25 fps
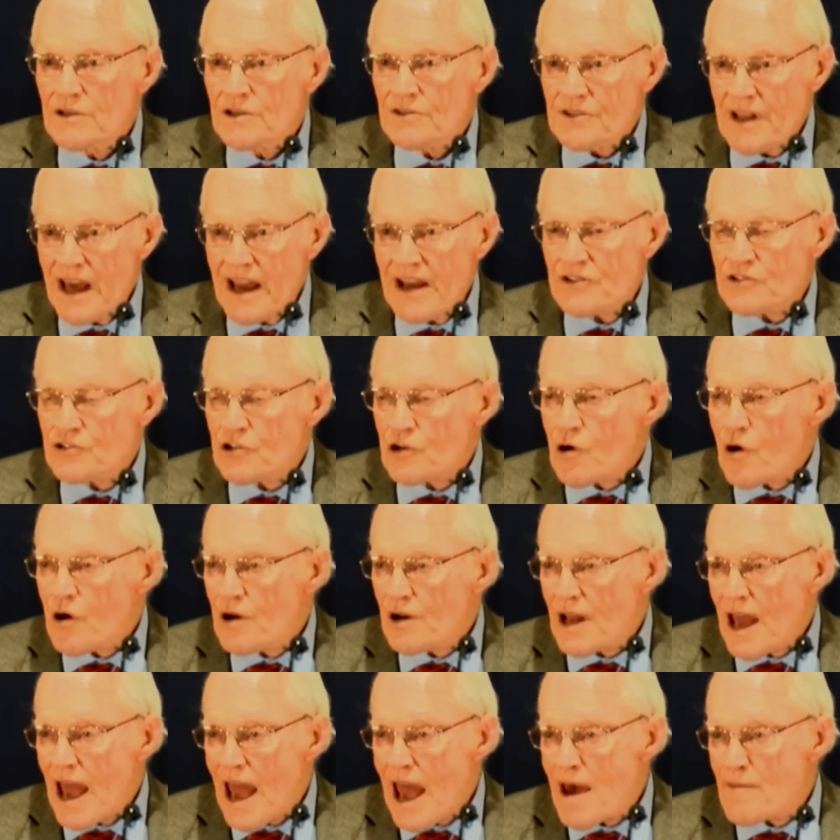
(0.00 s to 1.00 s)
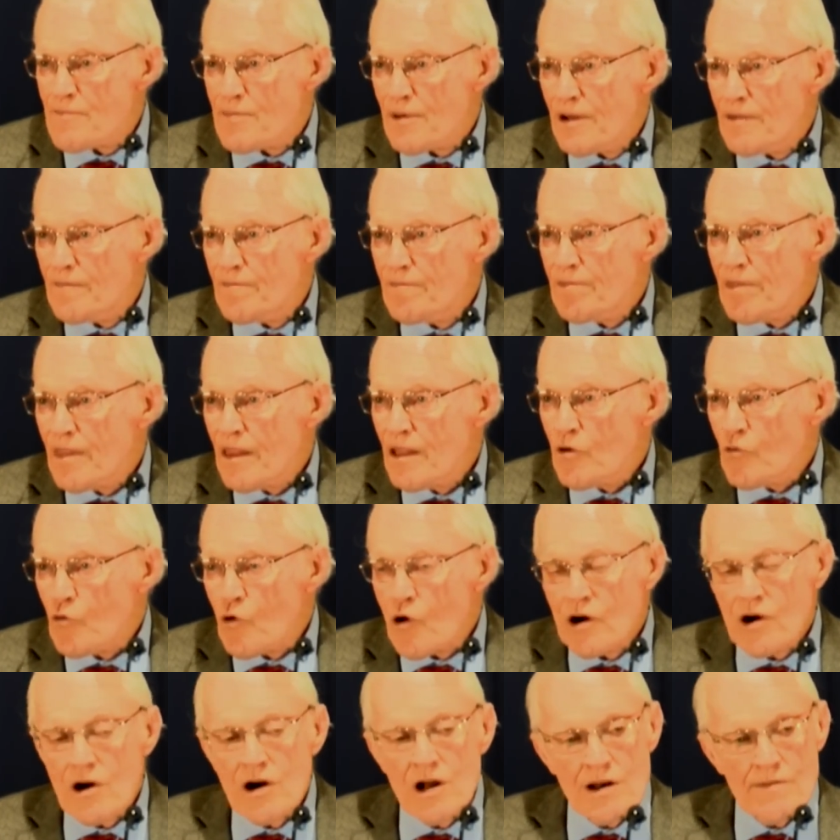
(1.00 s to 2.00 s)
Things are going to happen.
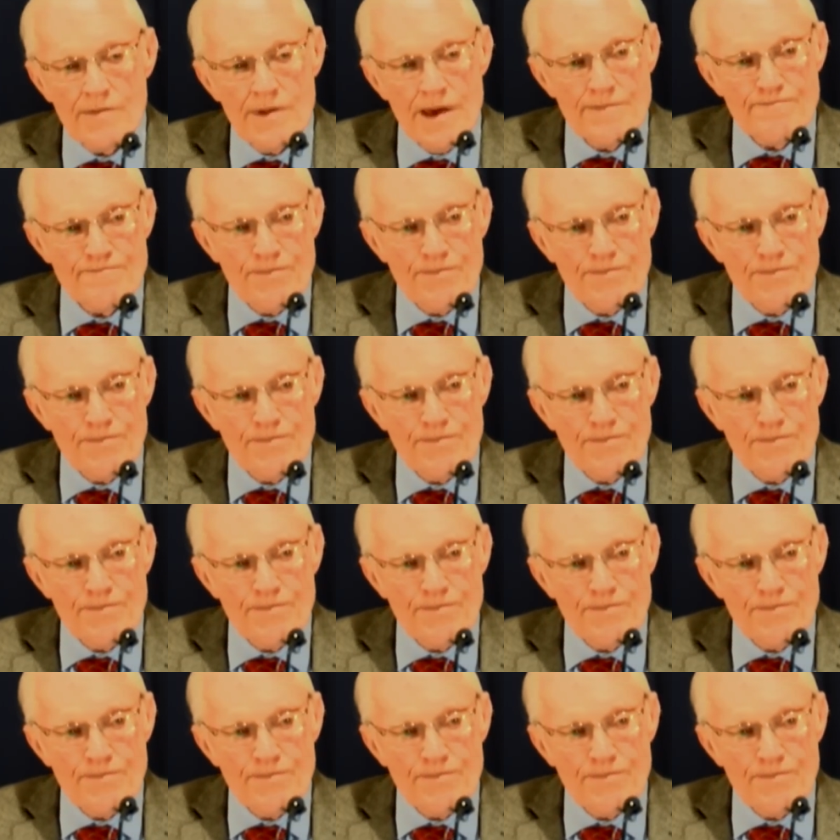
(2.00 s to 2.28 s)
We're going to be